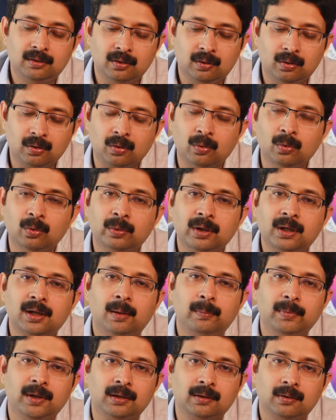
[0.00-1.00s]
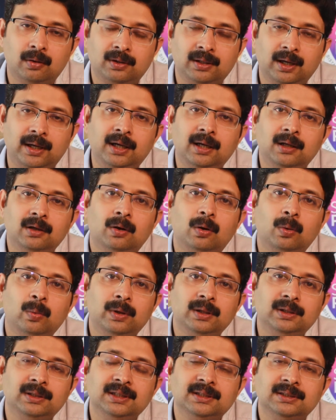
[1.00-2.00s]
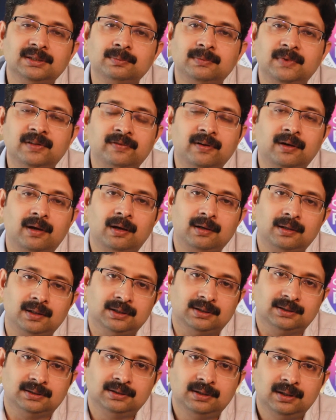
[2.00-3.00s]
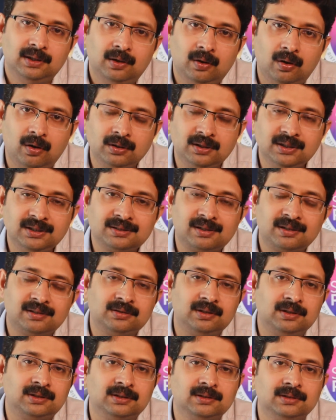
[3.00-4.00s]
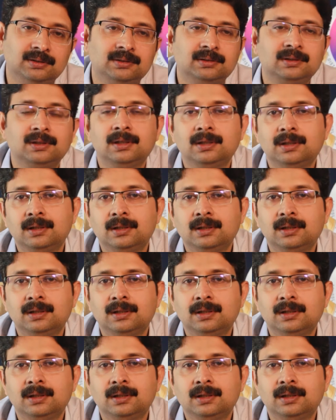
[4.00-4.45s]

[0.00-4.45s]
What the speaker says: or overcoming or tiding over these difficulties or these restrictions